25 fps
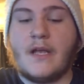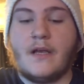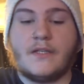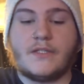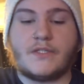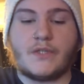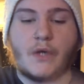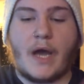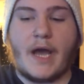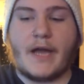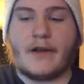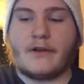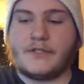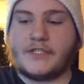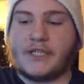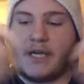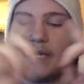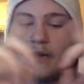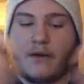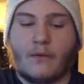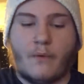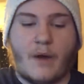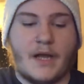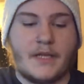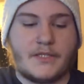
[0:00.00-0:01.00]
So
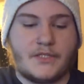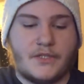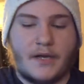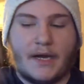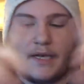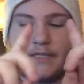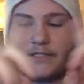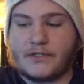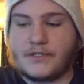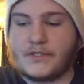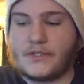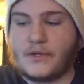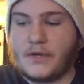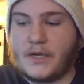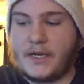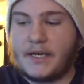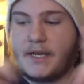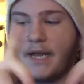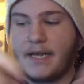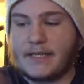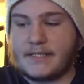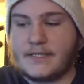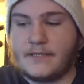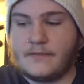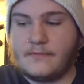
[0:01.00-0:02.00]
energetic wise, you guys are still
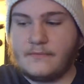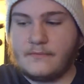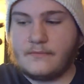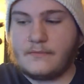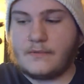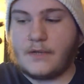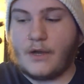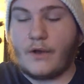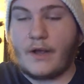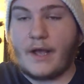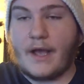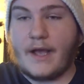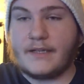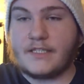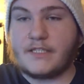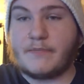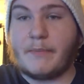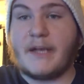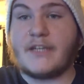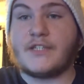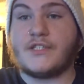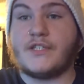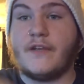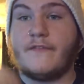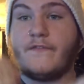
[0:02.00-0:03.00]
connected, okay?
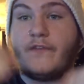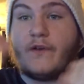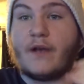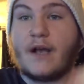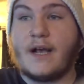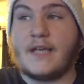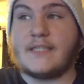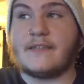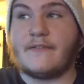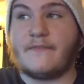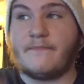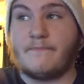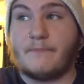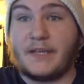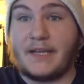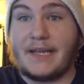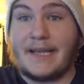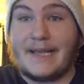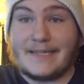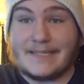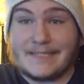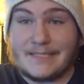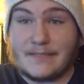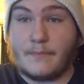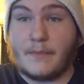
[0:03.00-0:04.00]
Especially if you guys have been
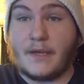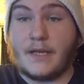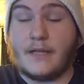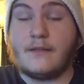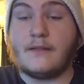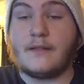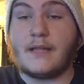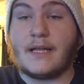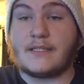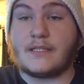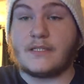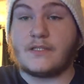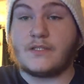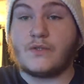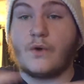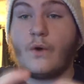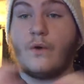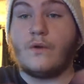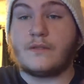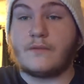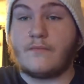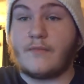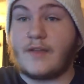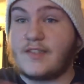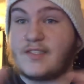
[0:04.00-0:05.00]
intimate, that's a
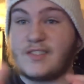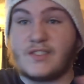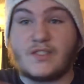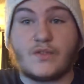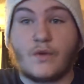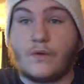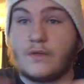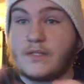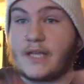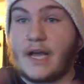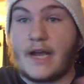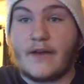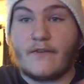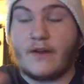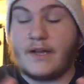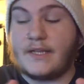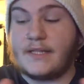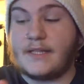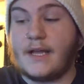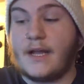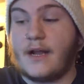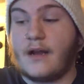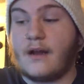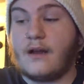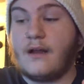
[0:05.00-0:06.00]
soul that's a soul tie
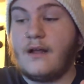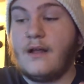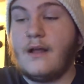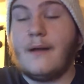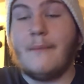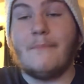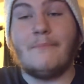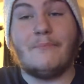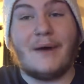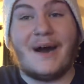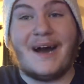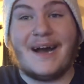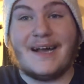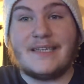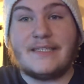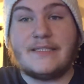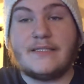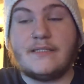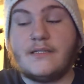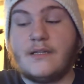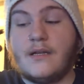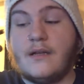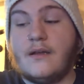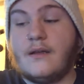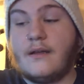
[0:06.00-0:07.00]
right there. But
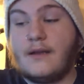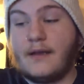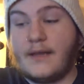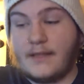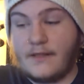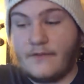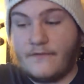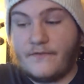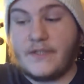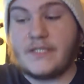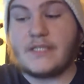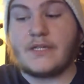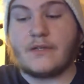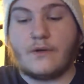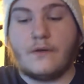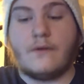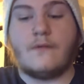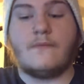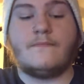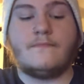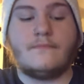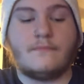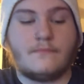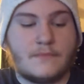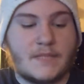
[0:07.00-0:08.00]
in the
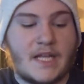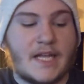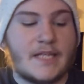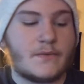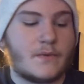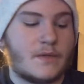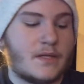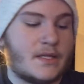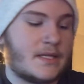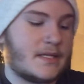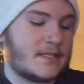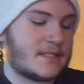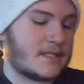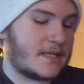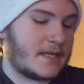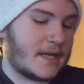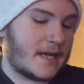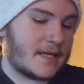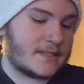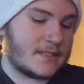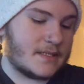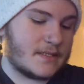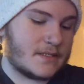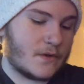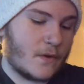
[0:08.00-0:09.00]
physical, that's where the
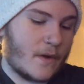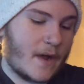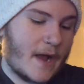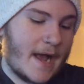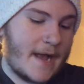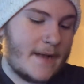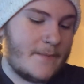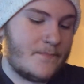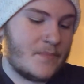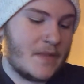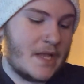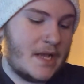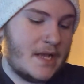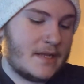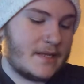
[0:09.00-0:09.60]
disconnect is, okay?